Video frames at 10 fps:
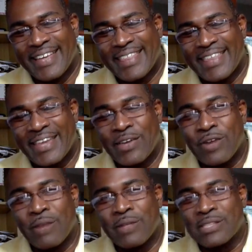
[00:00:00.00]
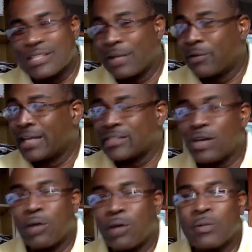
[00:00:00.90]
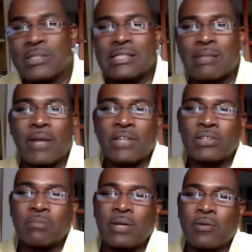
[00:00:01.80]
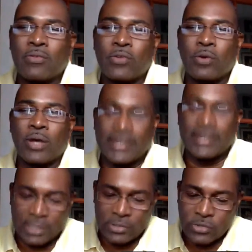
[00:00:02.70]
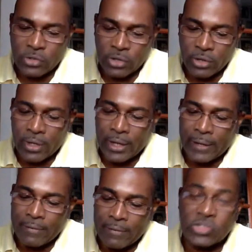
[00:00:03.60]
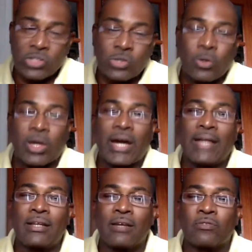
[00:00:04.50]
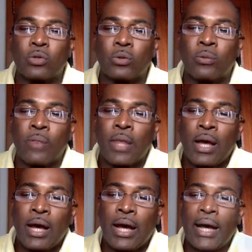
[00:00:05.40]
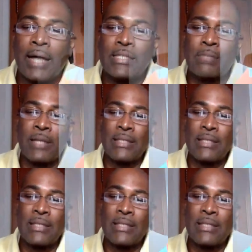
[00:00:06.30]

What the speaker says: Thank you very much, Selwyn. As always, it's a pleasure being with you. And I say to your listeners who are kind enough to spend